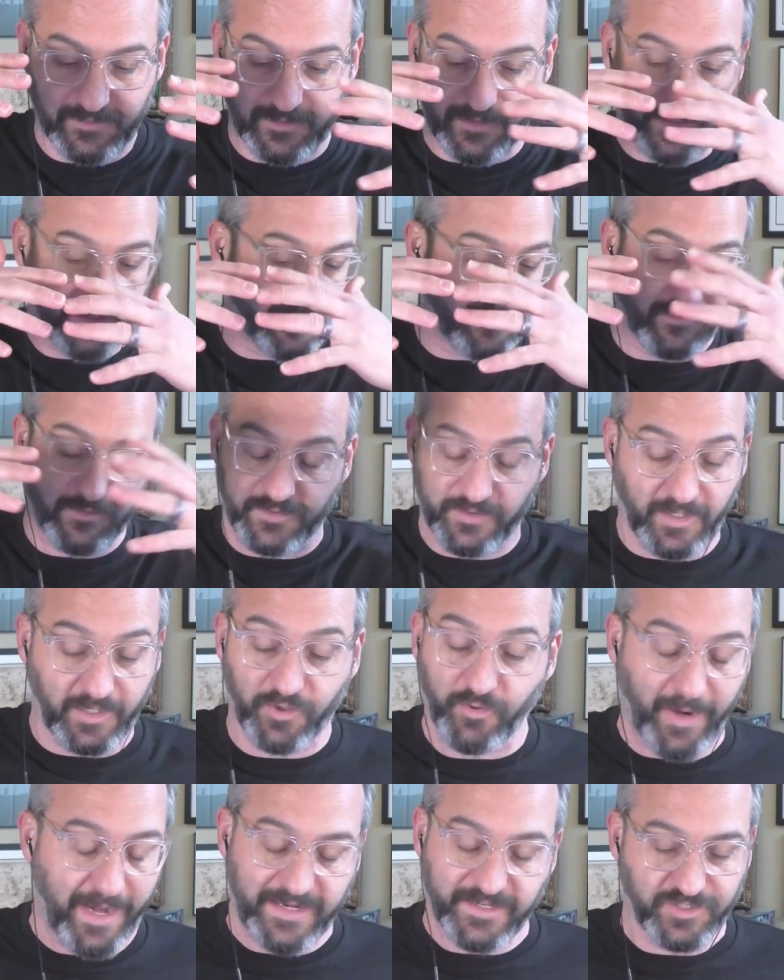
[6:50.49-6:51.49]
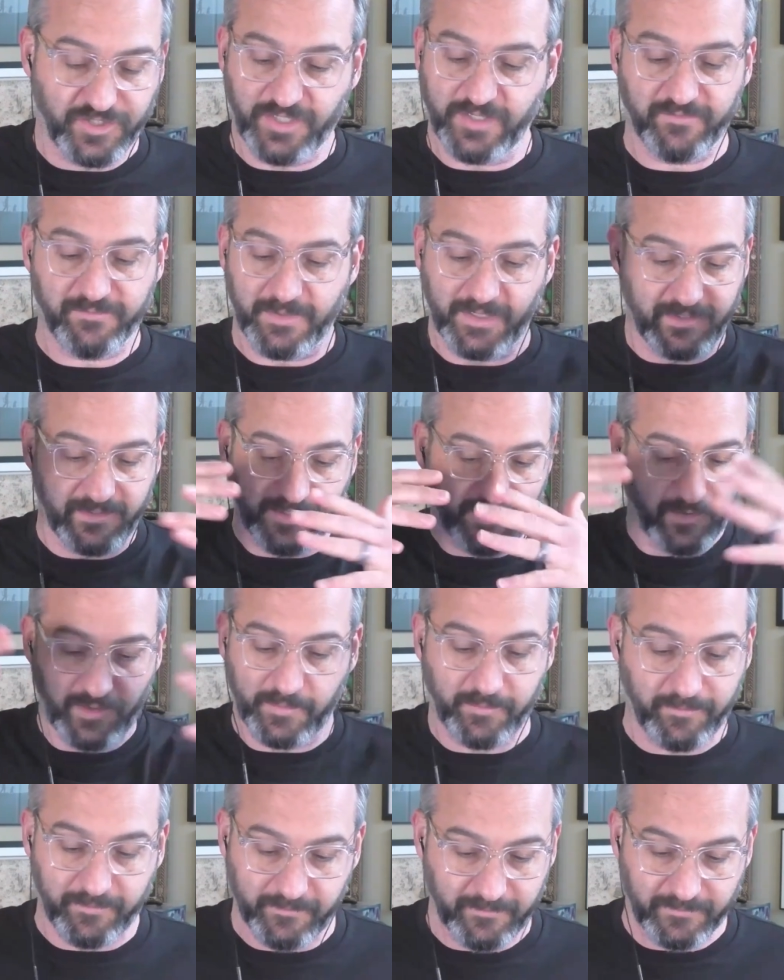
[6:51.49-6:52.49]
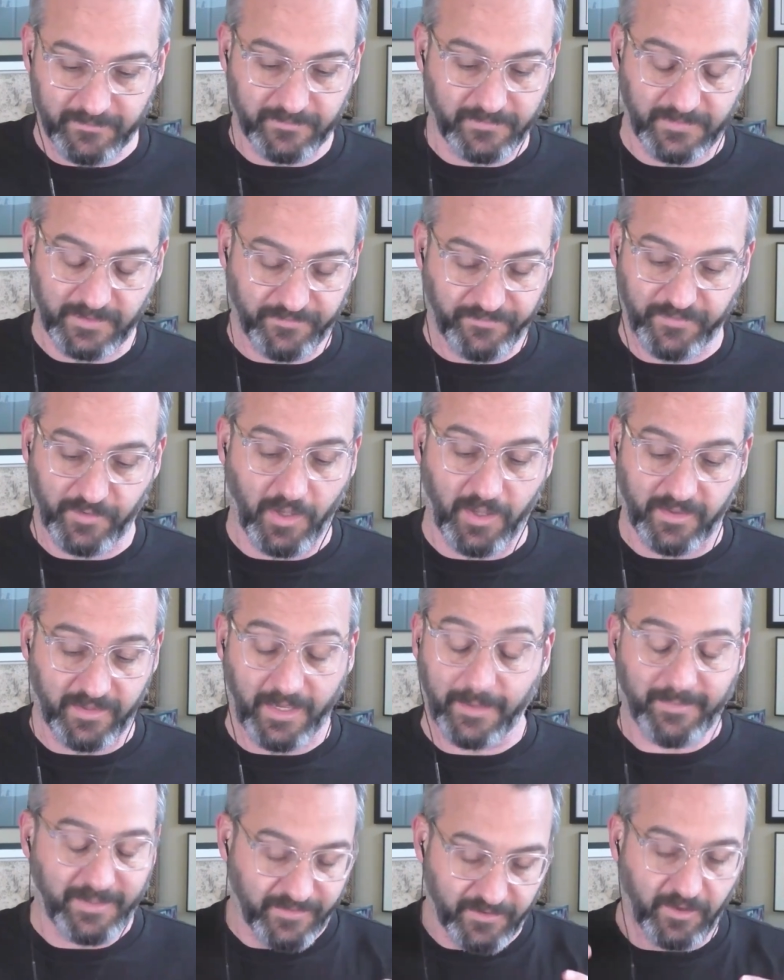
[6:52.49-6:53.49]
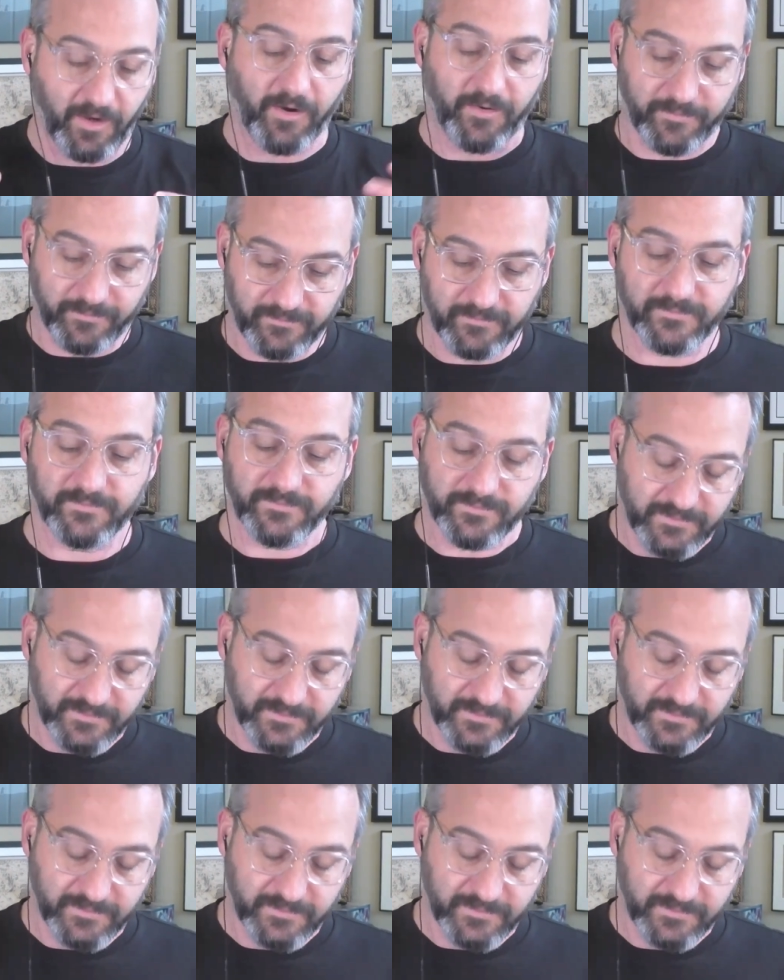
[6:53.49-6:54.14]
a grand achievement, nearly flawless. I mean, there are